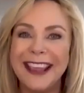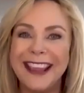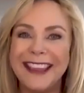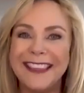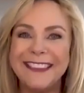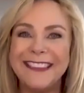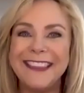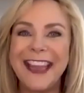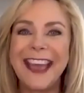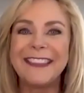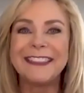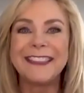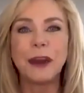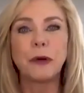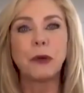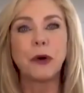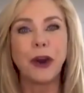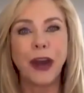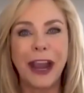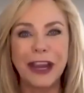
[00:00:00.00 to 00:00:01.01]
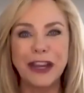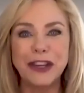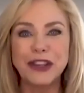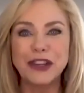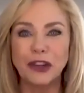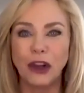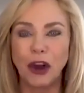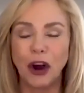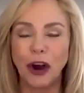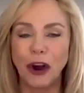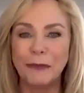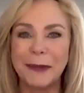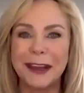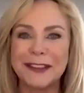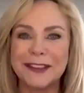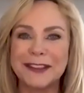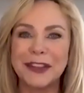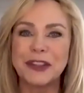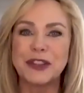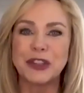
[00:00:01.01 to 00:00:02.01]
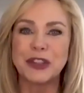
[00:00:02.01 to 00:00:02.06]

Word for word: in that there were angel armies